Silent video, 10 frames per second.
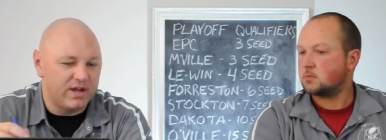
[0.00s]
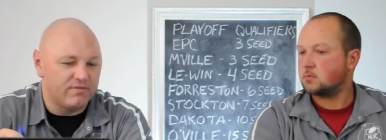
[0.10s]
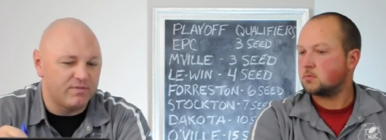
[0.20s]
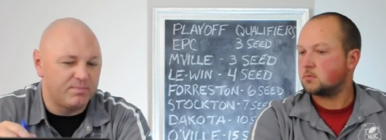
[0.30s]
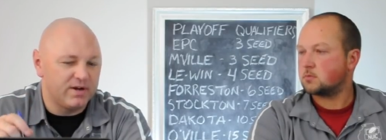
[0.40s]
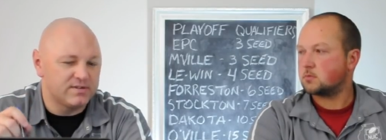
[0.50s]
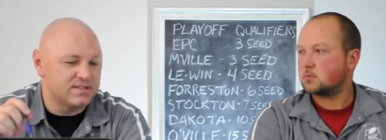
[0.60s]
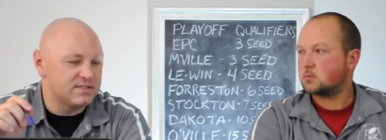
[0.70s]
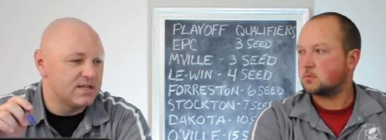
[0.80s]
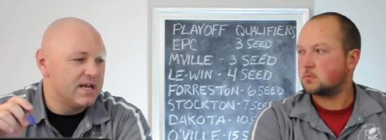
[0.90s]
Speaker 1: playoff
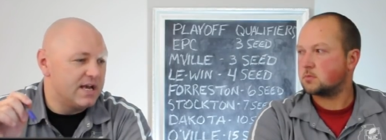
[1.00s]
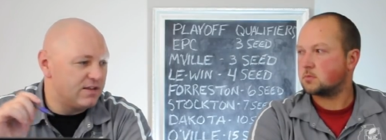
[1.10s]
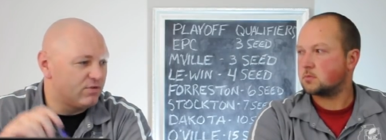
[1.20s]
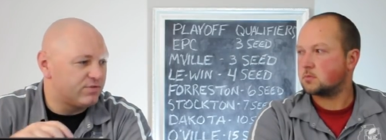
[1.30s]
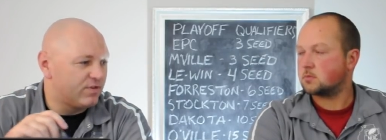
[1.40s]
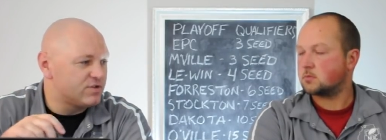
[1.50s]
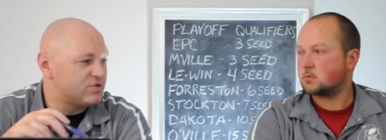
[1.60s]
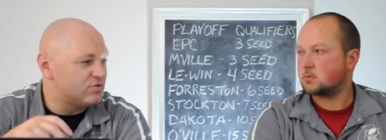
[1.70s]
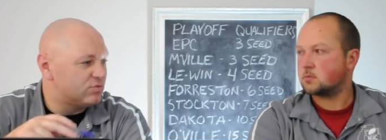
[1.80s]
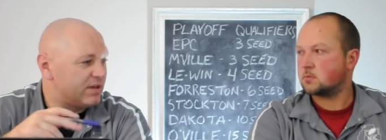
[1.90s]
appearances. And those first
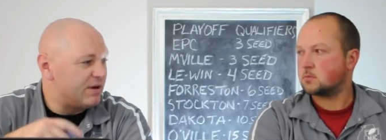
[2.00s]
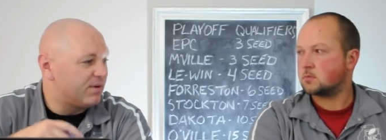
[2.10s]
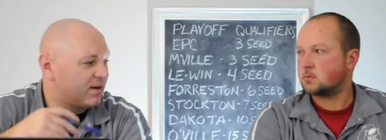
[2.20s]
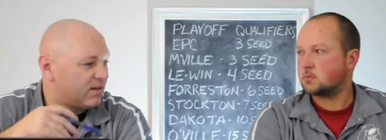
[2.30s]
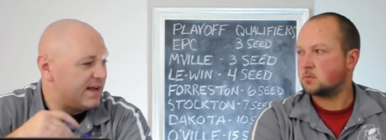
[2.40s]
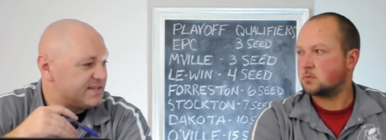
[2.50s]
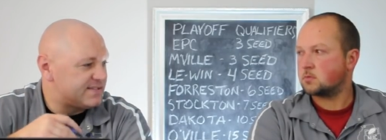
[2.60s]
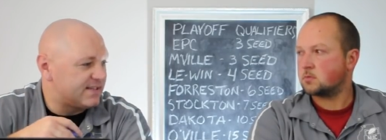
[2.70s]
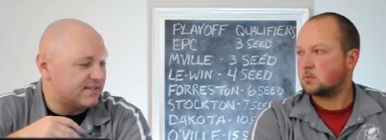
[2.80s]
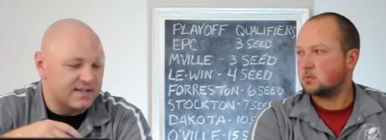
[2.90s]
two, they were in Class
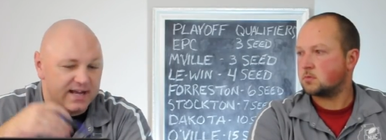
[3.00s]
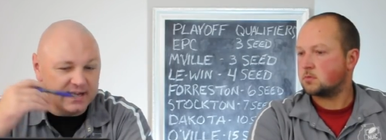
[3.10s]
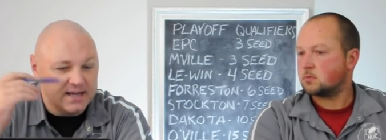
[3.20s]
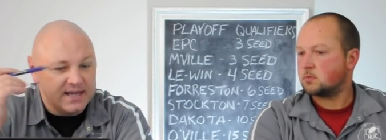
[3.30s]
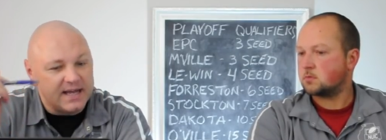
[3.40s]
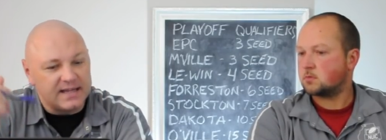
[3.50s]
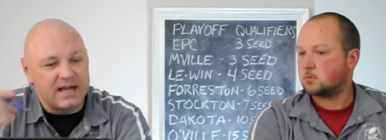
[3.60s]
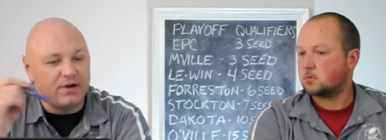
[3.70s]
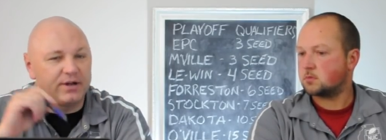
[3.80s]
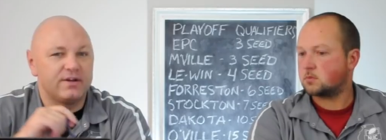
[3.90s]
6A, and
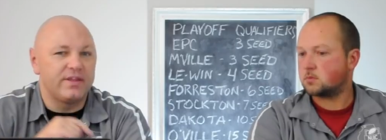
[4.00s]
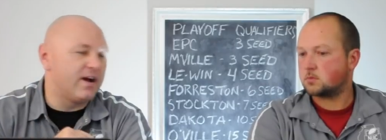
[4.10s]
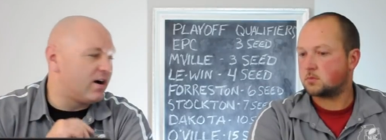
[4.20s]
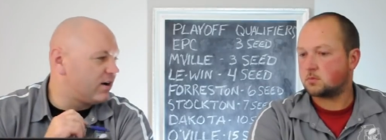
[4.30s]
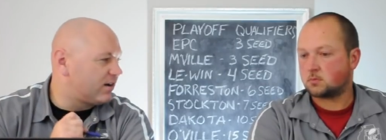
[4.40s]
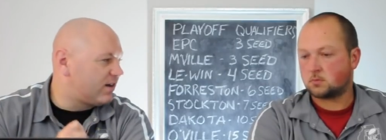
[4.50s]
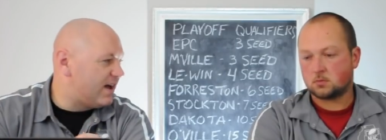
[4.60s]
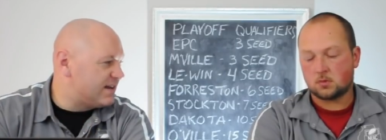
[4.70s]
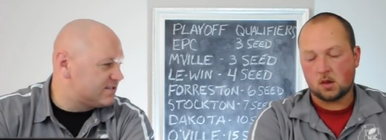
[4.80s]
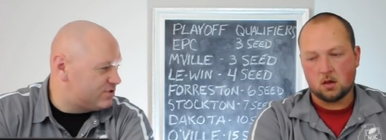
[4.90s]
now here they are in
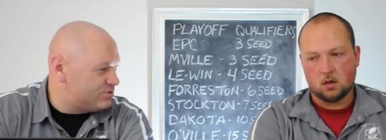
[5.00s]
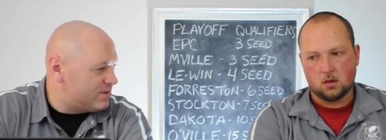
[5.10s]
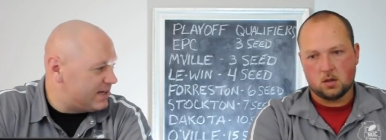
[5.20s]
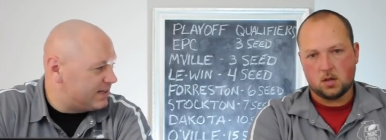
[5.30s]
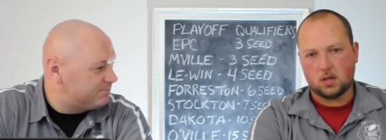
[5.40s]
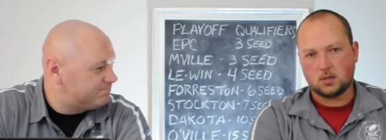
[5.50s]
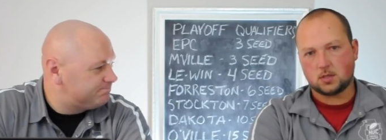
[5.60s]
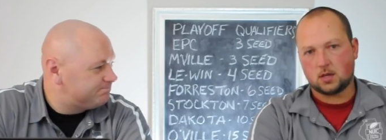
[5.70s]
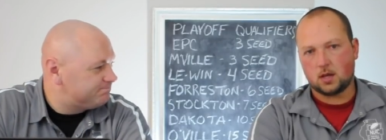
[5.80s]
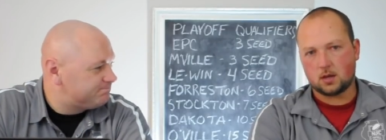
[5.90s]
Class 2A. Now that's
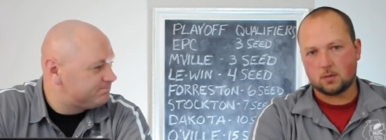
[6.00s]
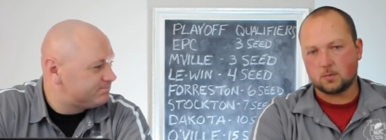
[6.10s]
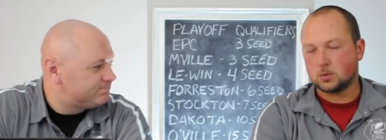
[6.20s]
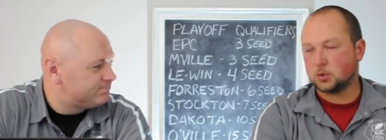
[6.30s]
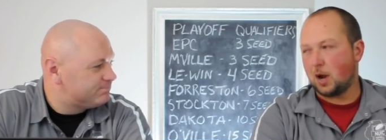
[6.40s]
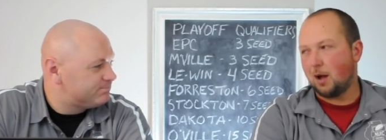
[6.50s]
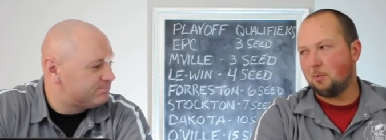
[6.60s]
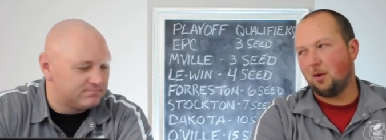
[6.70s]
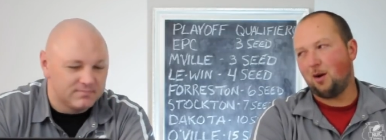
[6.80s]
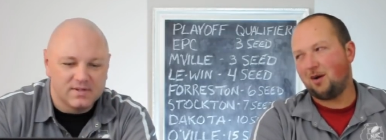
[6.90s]
a
Speaker 2: heck of a
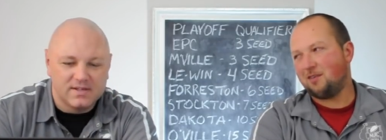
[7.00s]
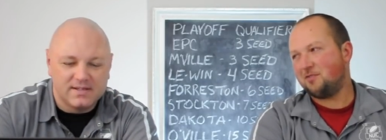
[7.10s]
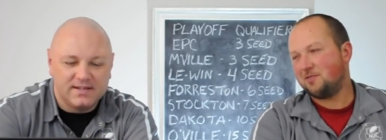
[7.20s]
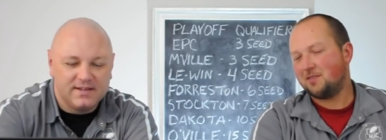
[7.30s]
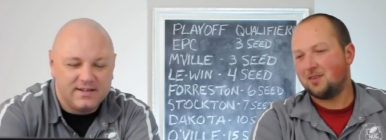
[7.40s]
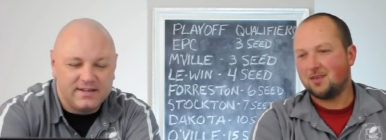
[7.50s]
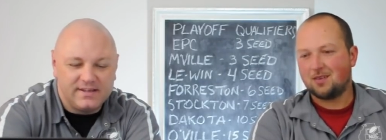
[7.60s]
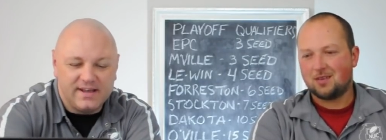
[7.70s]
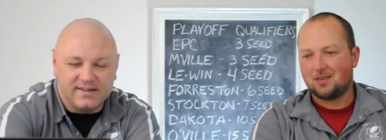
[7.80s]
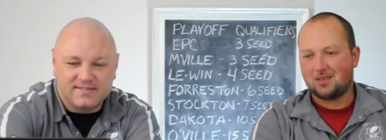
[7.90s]
drop off.
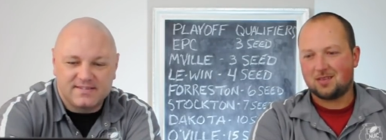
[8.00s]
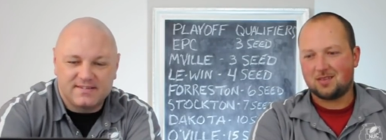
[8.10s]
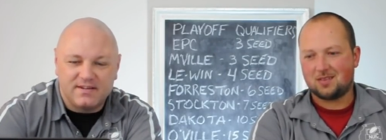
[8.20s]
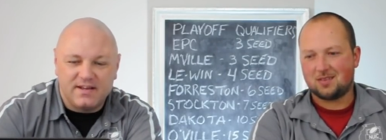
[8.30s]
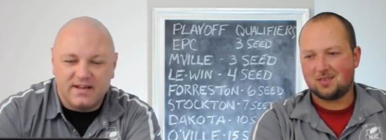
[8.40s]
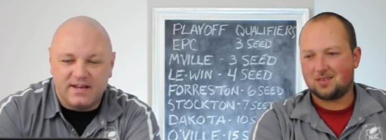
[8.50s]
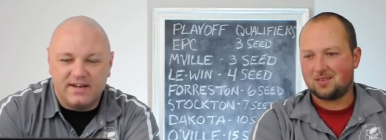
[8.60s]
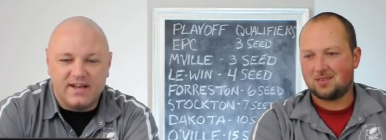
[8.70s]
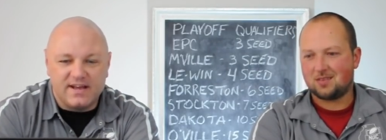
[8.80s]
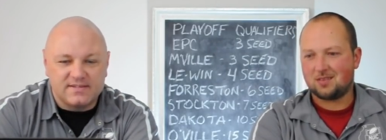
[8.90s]
Speaker 1: Yes, it
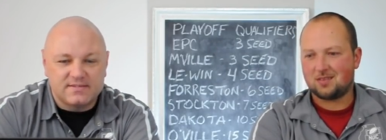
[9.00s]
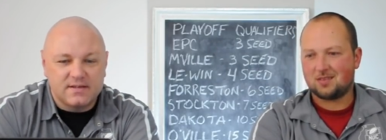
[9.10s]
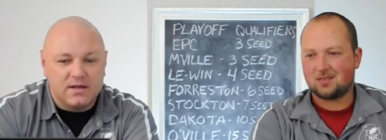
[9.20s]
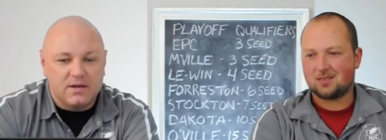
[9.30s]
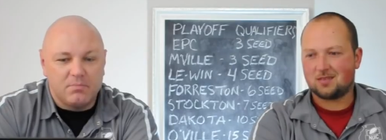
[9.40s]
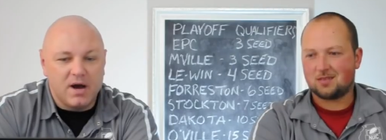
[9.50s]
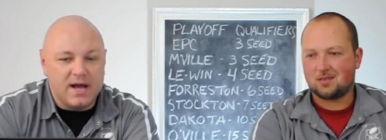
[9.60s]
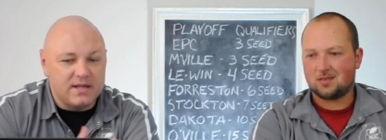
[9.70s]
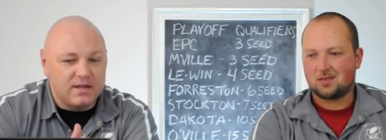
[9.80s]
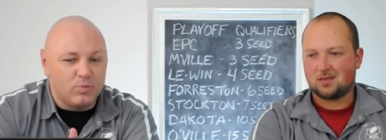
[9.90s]
is.
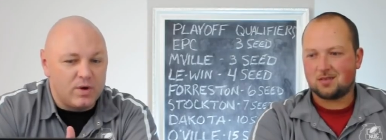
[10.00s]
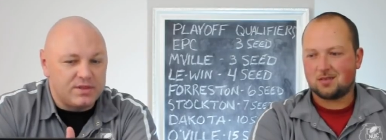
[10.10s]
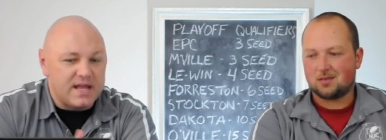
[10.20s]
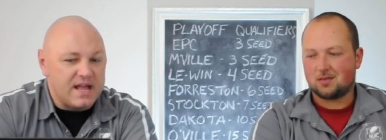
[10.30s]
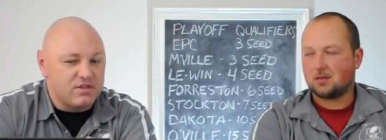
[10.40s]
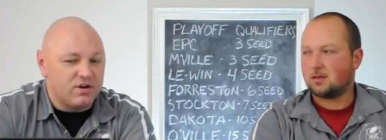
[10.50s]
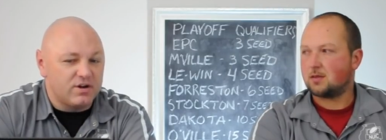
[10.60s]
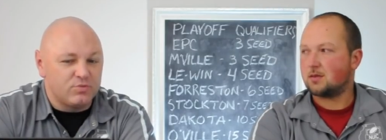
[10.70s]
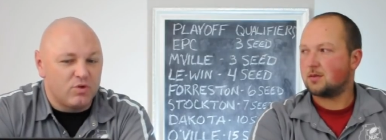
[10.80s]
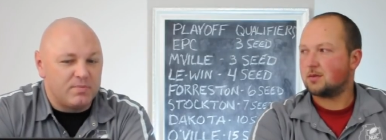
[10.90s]
But with that,
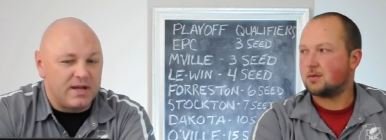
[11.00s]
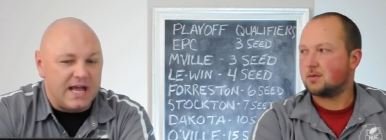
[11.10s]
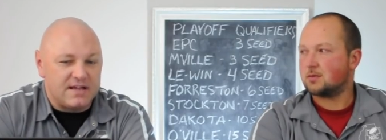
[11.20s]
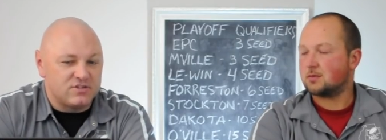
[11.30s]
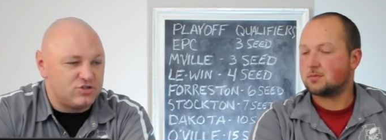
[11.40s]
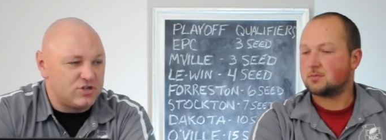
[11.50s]
their enrollment has